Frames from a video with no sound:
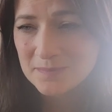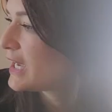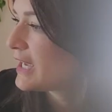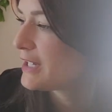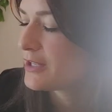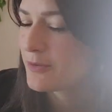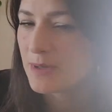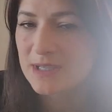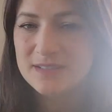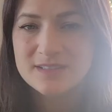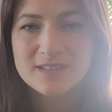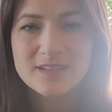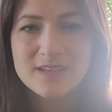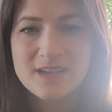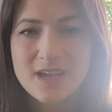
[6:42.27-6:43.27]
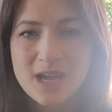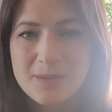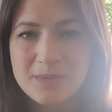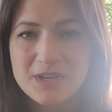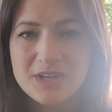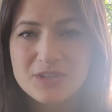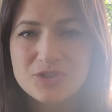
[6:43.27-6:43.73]
Anyways.
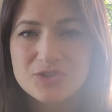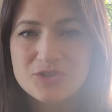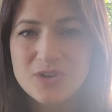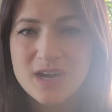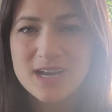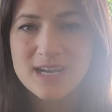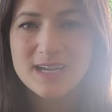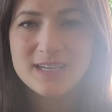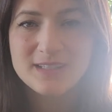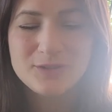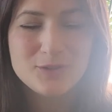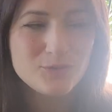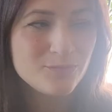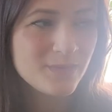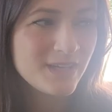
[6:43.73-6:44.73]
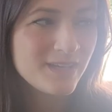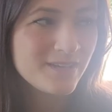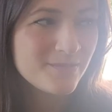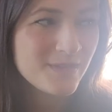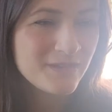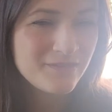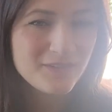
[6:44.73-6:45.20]
I'm gonna try to
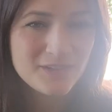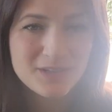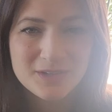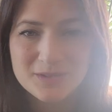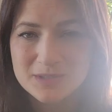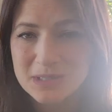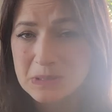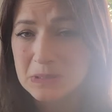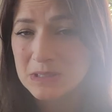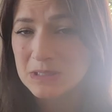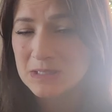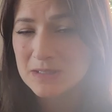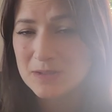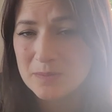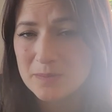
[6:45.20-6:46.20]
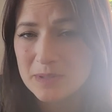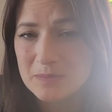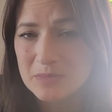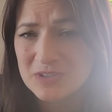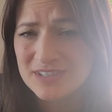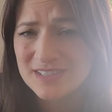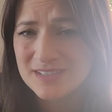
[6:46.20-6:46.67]
make my videos a little bit
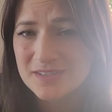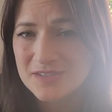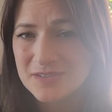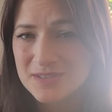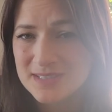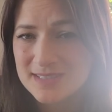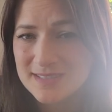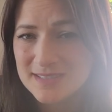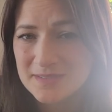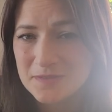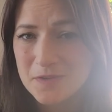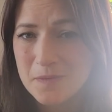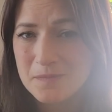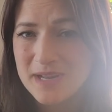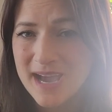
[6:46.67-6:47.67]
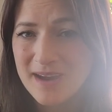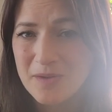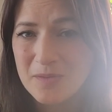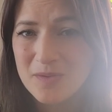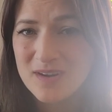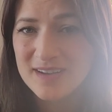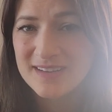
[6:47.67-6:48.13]
more interesting from now
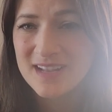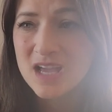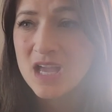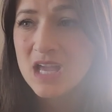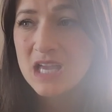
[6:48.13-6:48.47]
on.